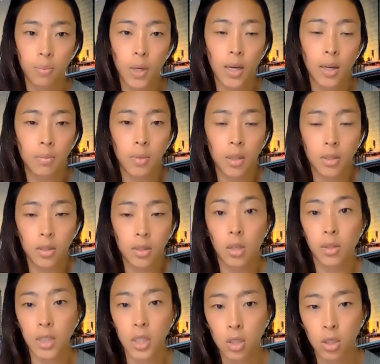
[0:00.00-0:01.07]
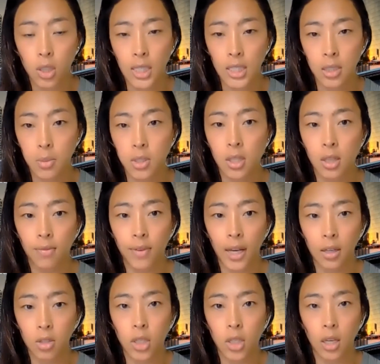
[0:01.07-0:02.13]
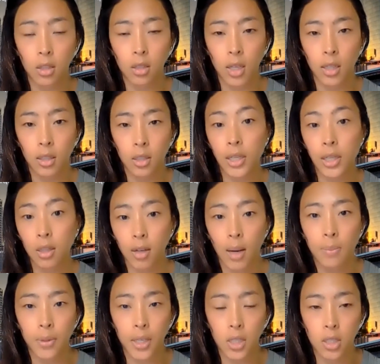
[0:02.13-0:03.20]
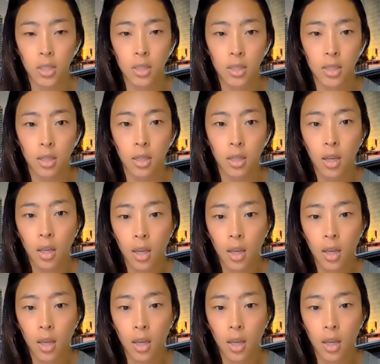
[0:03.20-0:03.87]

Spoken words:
additional customers in the value chain bring in their operations and